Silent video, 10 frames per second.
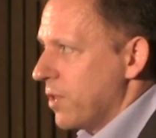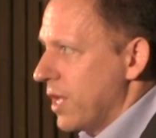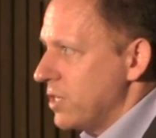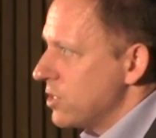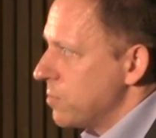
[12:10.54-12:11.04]

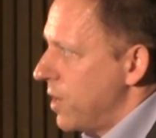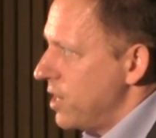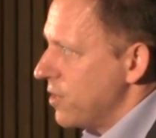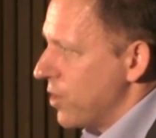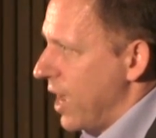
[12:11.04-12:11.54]
places,
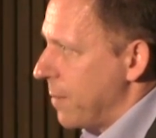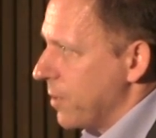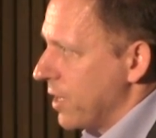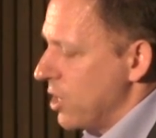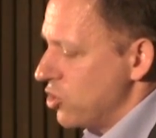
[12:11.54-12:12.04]
many different
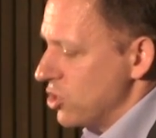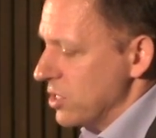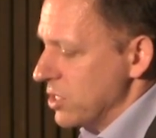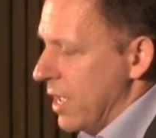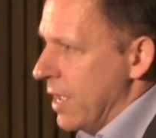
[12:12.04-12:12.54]

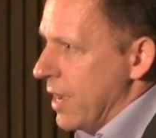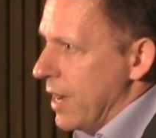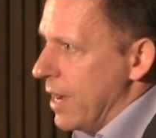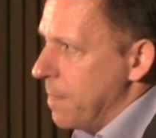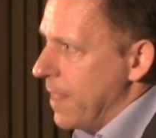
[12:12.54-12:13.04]
applications,
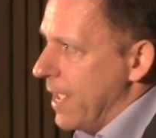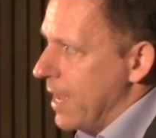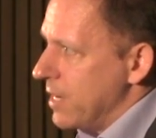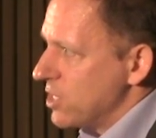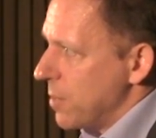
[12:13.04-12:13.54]

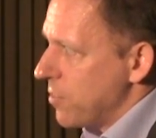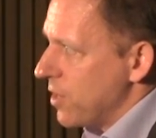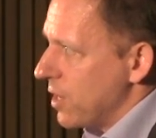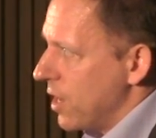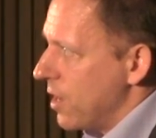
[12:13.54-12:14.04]
and it's
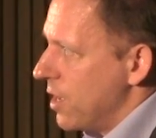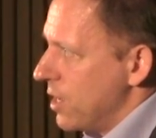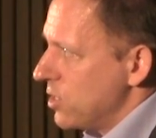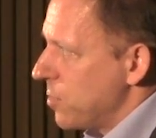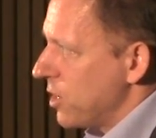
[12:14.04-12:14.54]
something
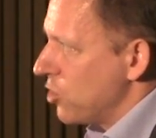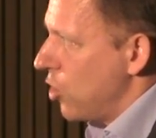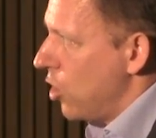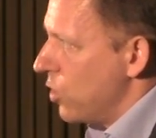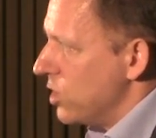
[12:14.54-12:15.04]
to
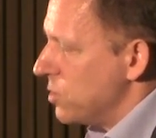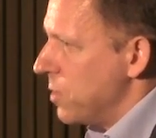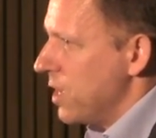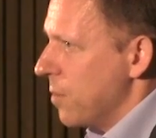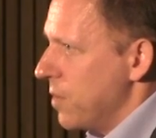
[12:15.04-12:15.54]
always
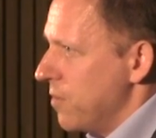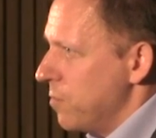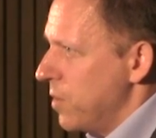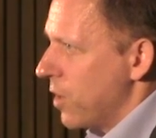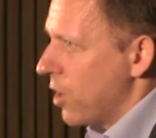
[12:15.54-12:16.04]
be
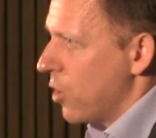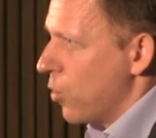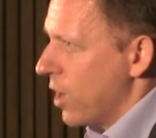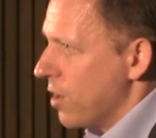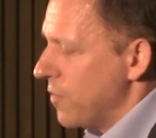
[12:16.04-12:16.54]
very
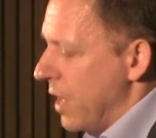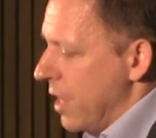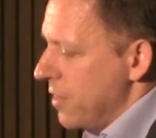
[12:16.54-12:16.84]
aware of.